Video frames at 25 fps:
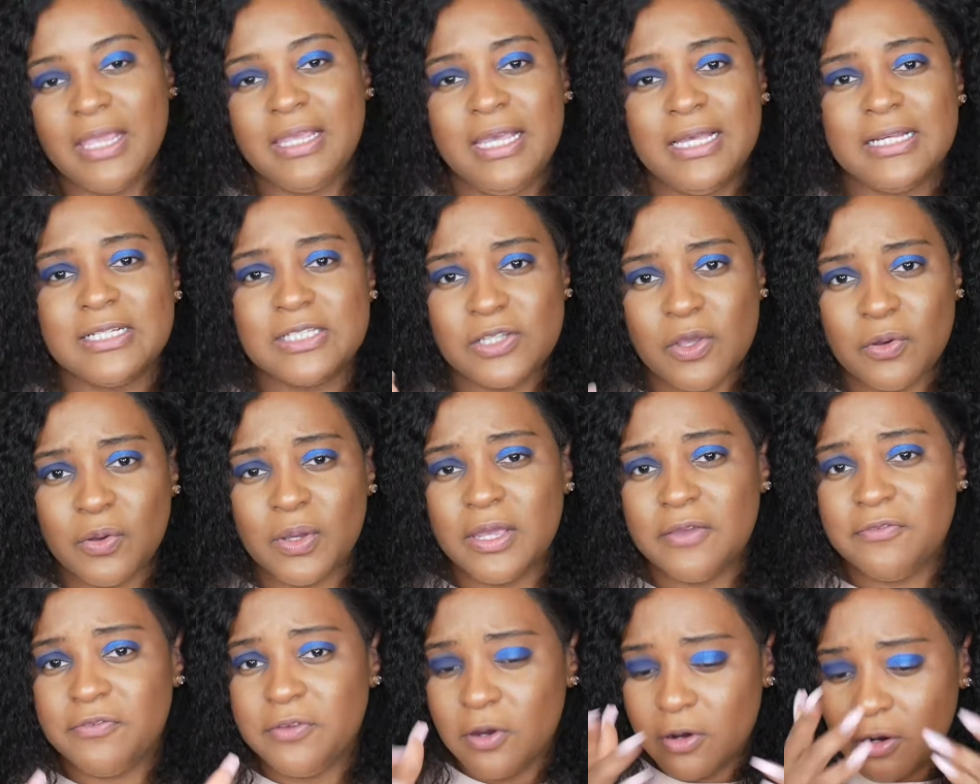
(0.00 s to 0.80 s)
Yeah, so
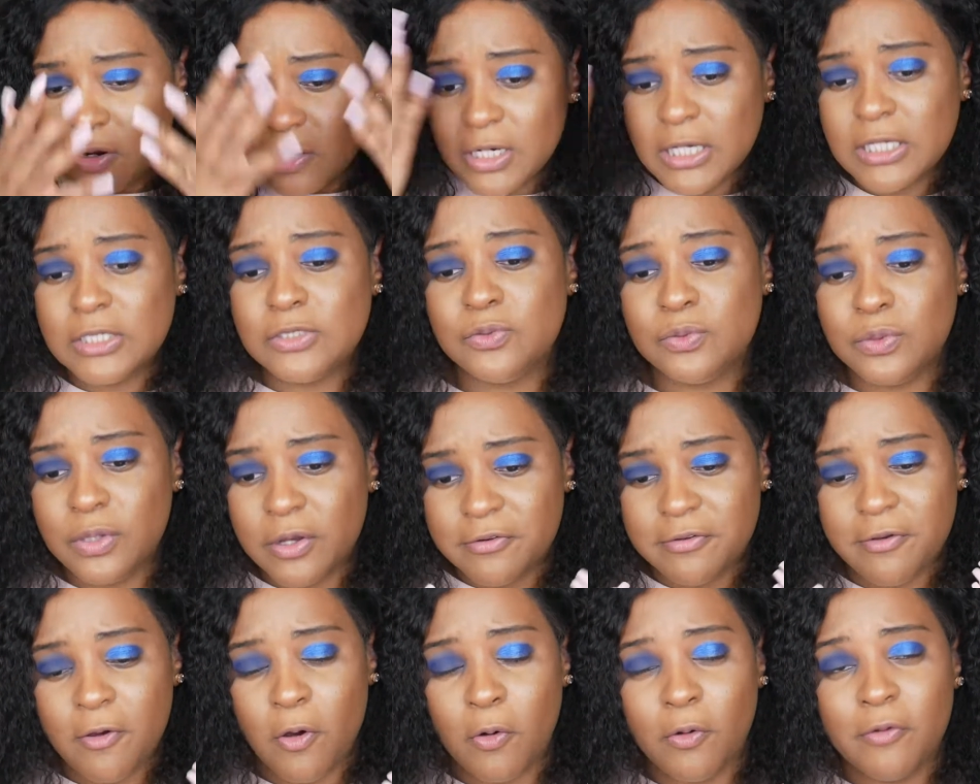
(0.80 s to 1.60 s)
if you're gonna do
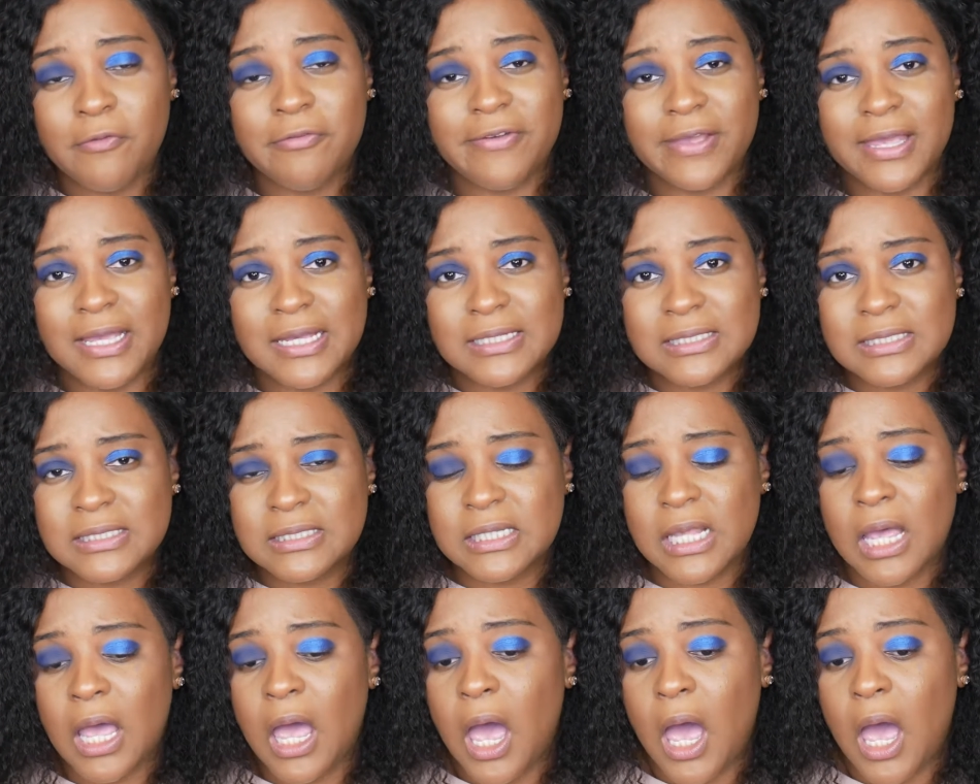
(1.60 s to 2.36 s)
your whole face,